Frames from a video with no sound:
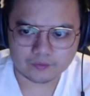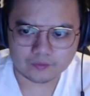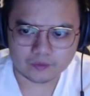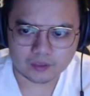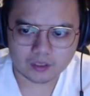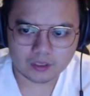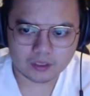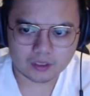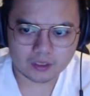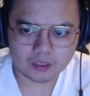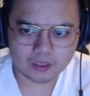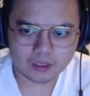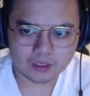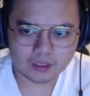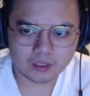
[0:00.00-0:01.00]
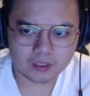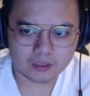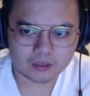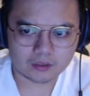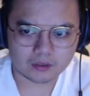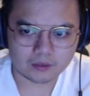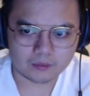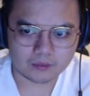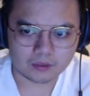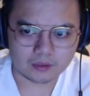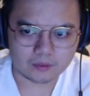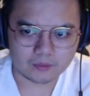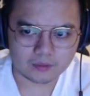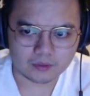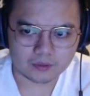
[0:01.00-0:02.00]
var
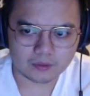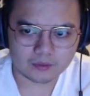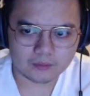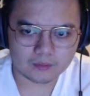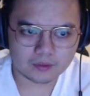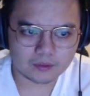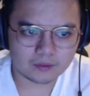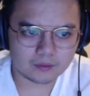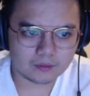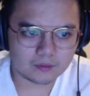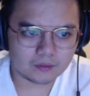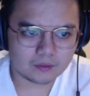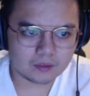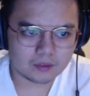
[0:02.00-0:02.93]
www.html